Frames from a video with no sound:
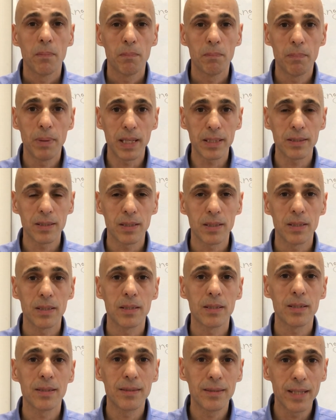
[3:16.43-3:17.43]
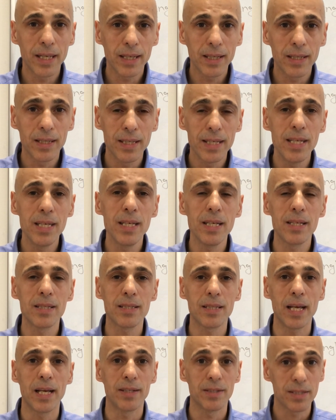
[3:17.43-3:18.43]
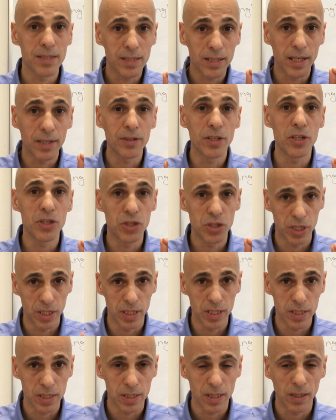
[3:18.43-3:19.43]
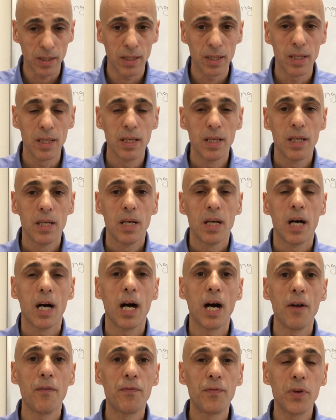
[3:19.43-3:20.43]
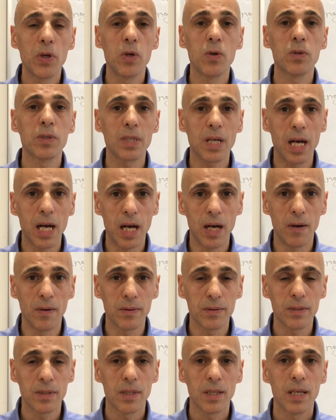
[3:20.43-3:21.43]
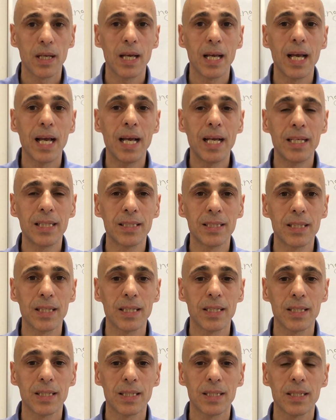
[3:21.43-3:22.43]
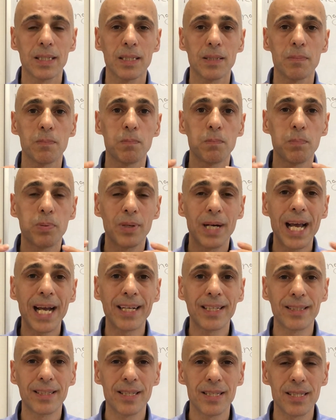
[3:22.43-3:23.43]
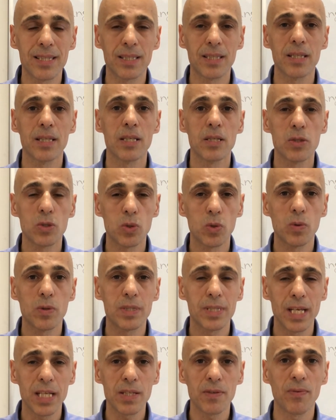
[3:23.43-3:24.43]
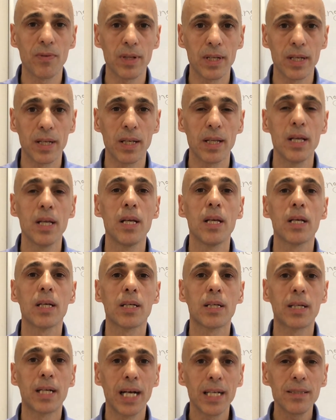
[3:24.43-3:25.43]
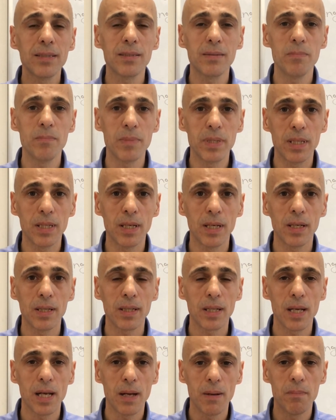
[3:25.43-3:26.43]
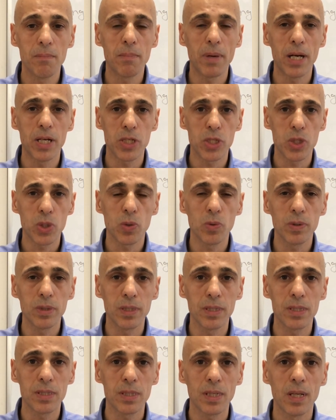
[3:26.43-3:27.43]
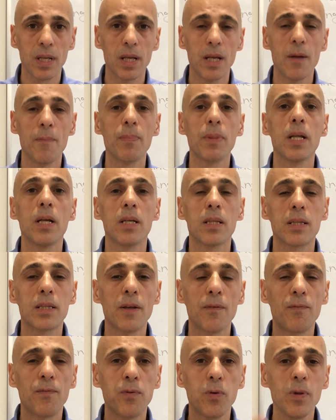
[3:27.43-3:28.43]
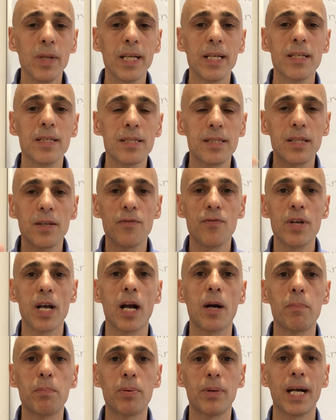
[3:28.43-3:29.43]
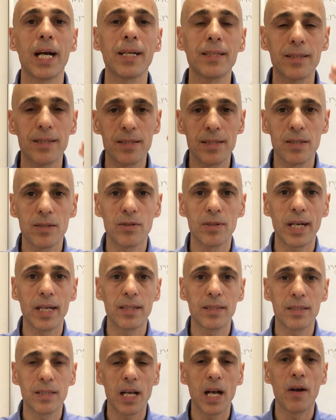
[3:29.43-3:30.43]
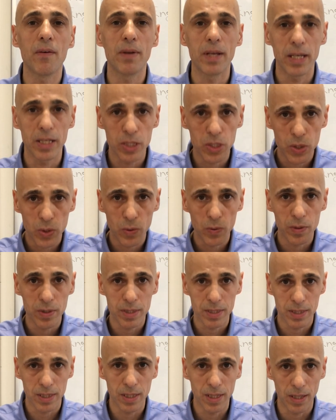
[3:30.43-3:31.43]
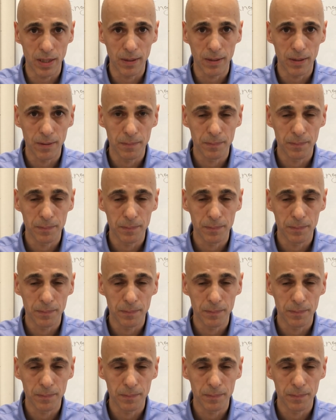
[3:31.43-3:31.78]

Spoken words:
But the techniques and strategies I figured out and practiced successfully got me and my students the fluency we are practicing right now, as you see.